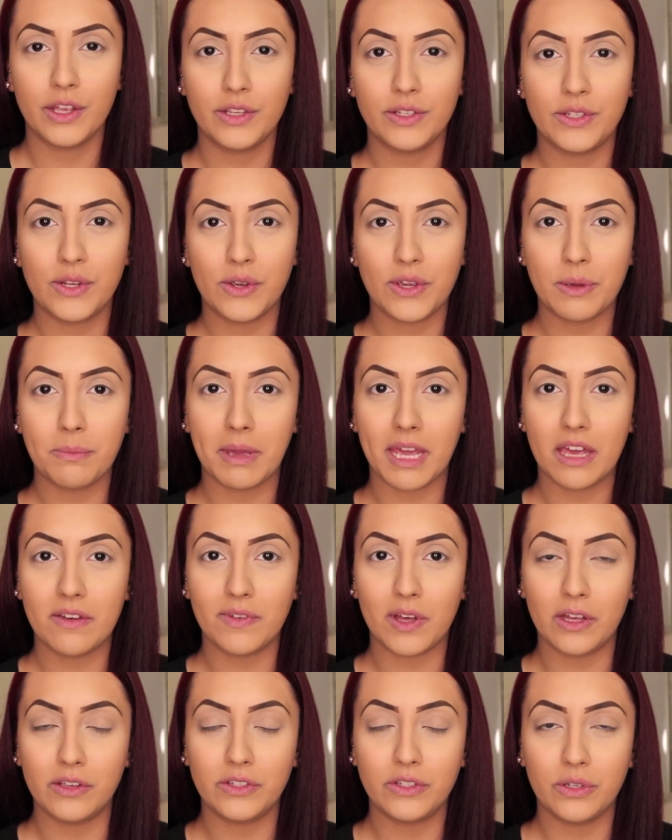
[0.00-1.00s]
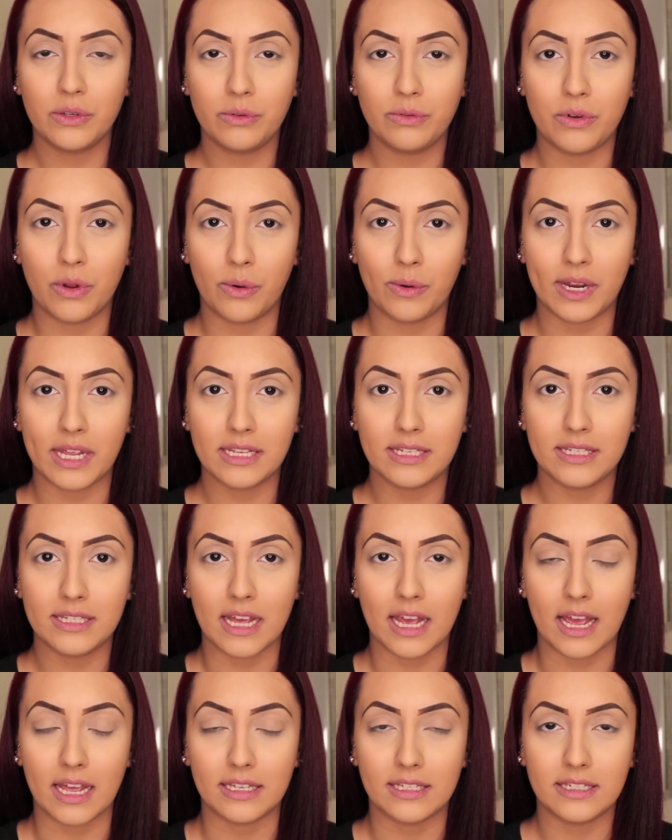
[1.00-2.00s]
So you may have also noticed
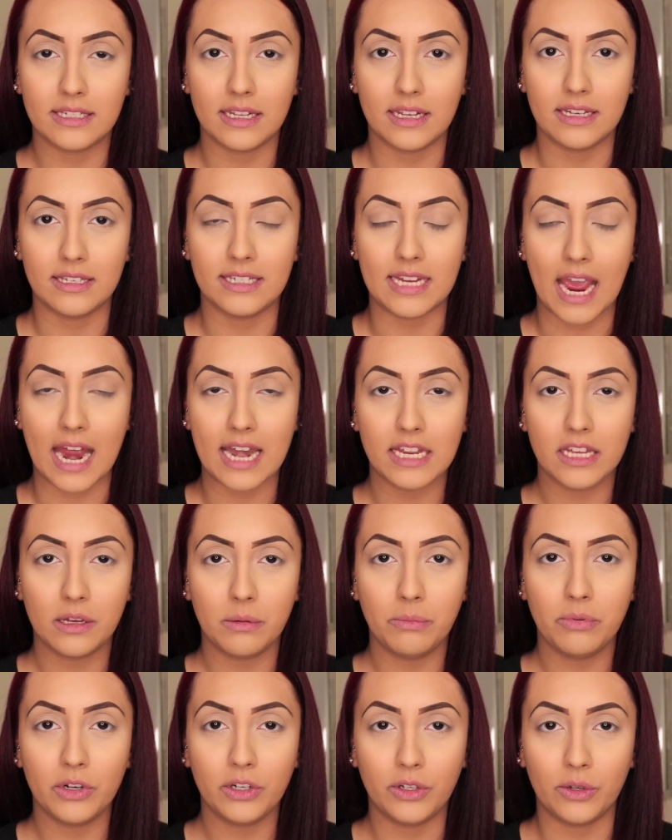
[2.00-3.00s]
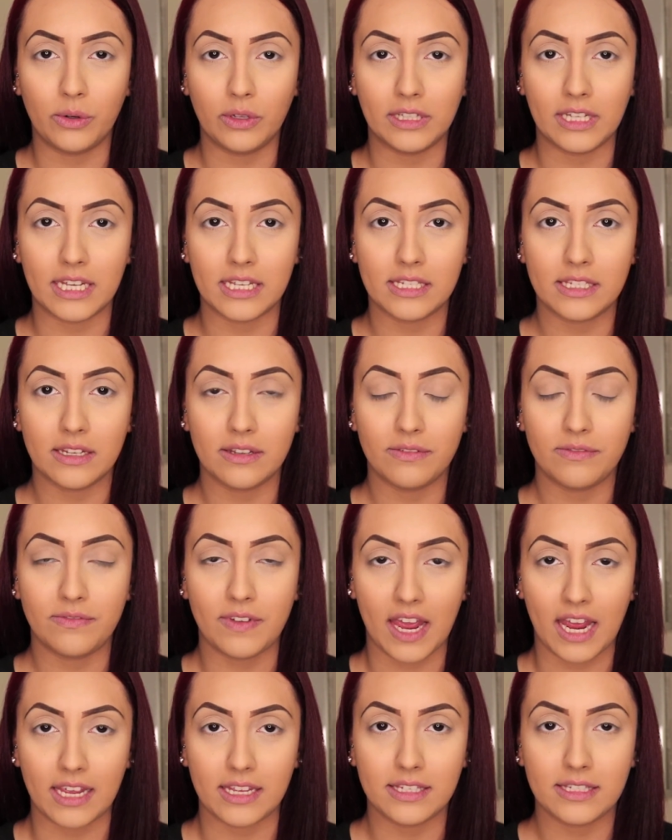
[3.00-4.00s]
that Danielle Bregoli's
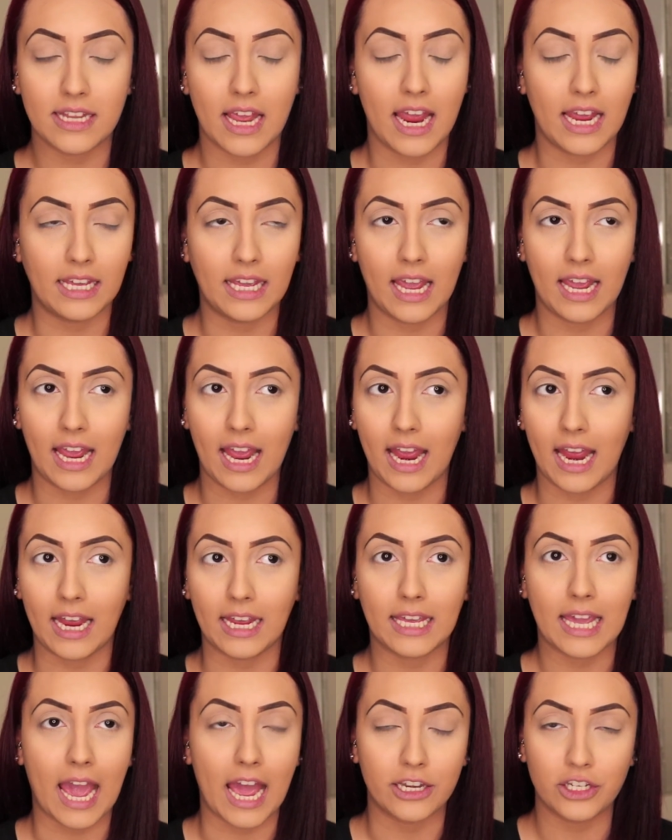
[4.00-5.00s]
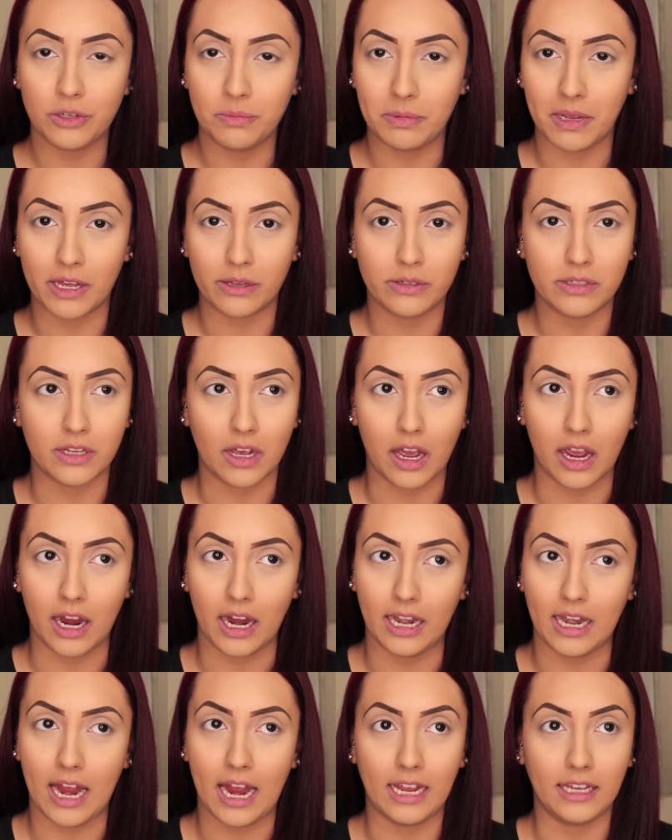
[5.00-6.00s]
face, aka Catch Me
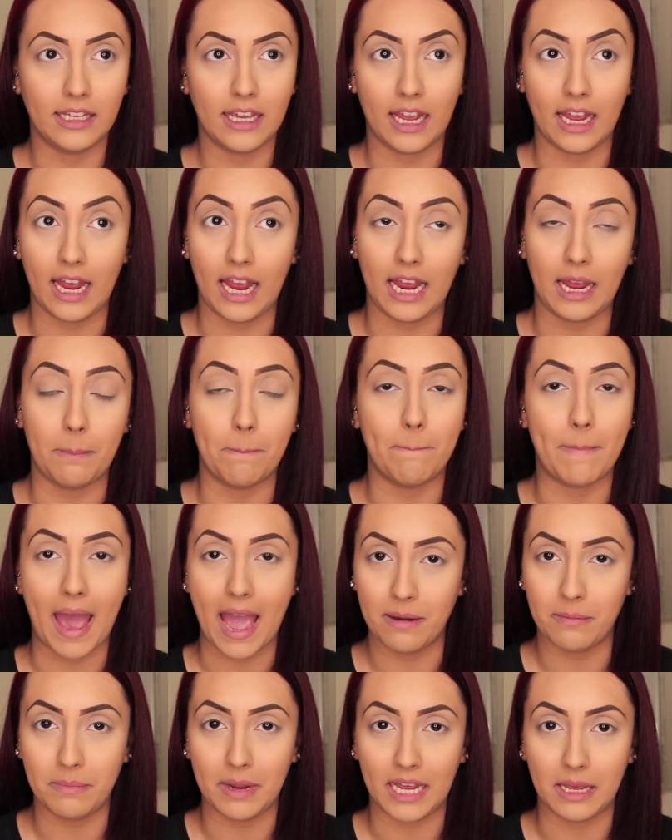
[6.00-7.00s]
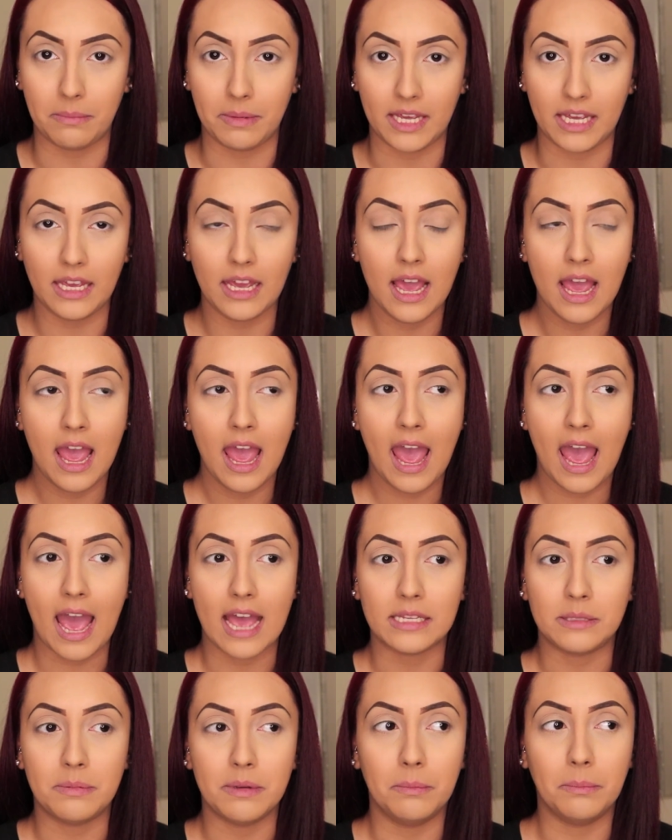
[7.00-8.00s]
Outside, aka Bad Baby,
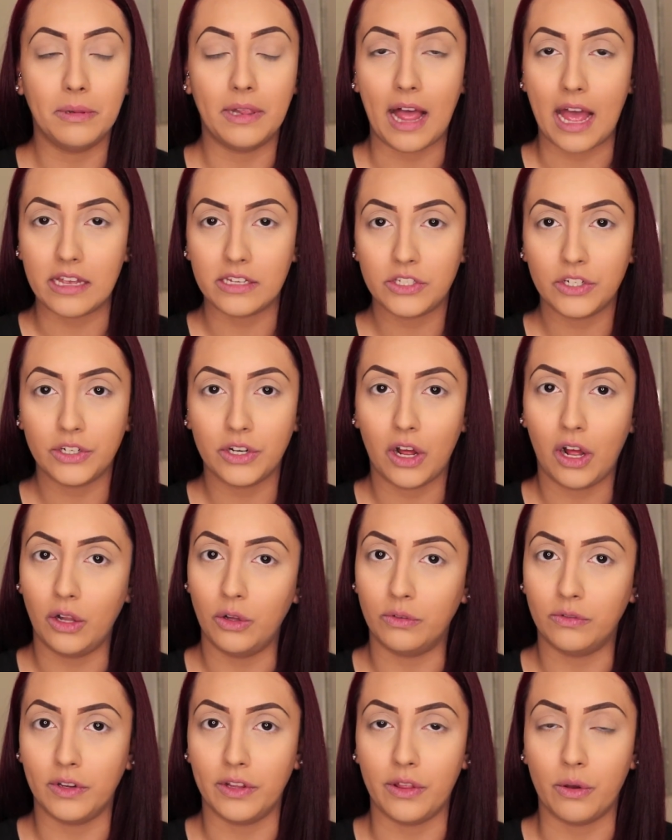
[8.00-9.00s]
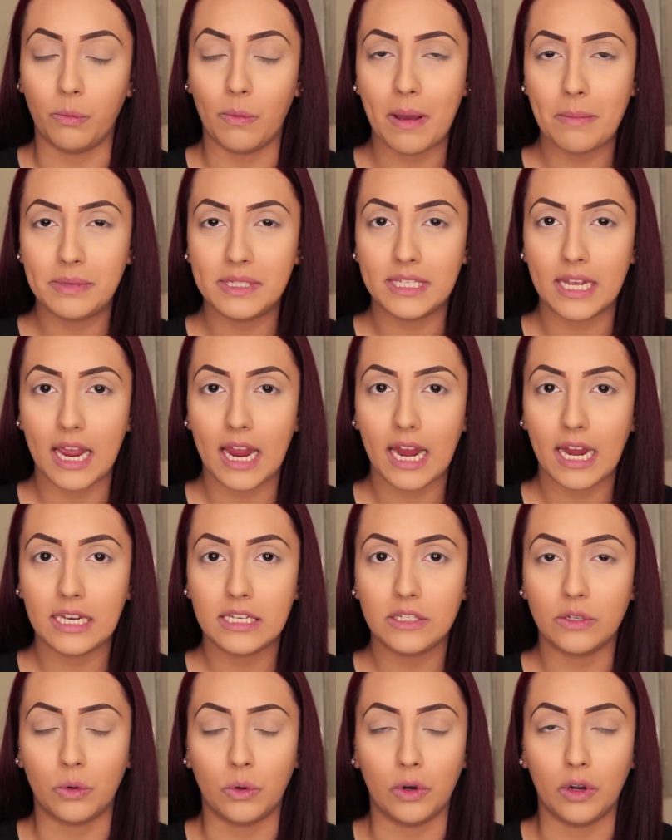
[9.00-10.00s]
has been plastered all over the
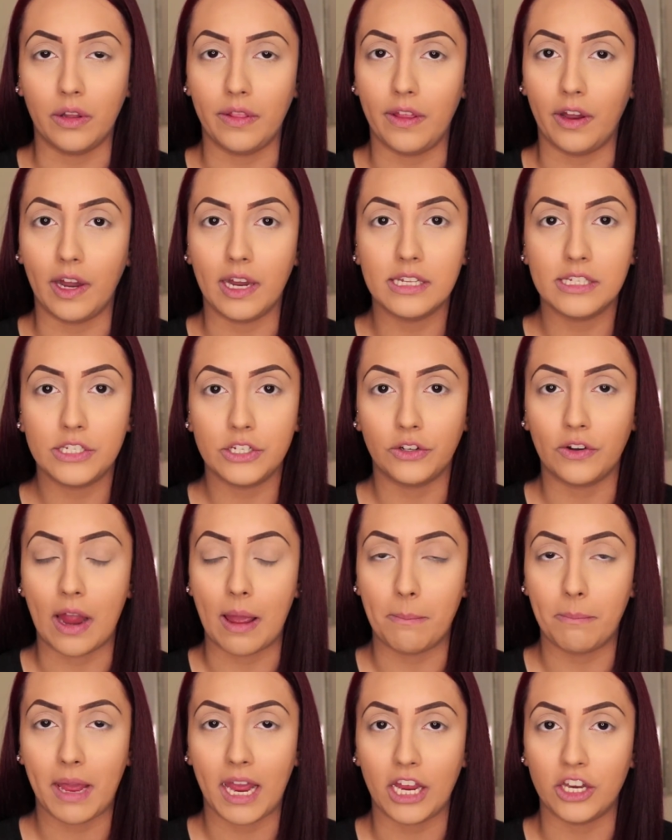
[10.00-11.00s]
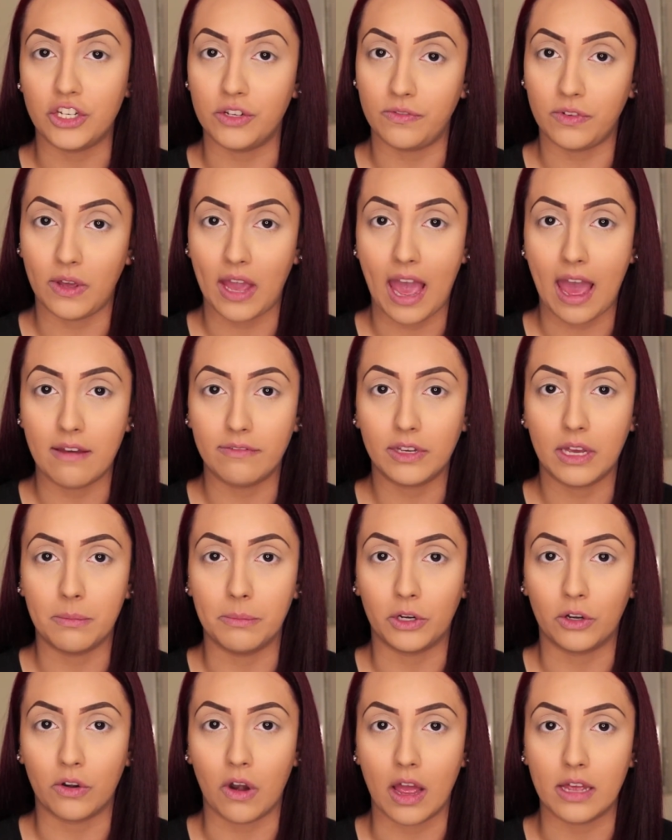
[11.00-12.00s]
website or their Instagram page if you have come
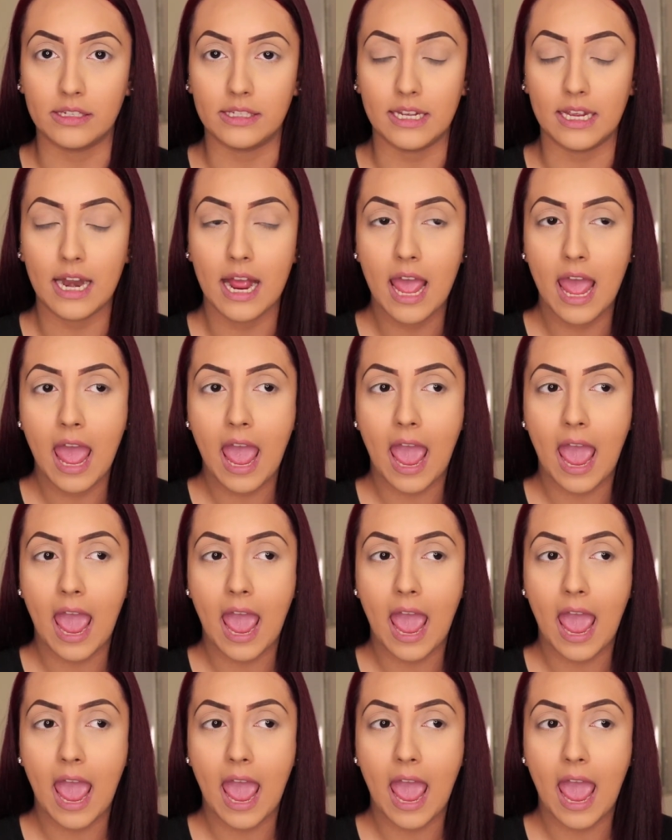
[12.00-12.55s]
across it.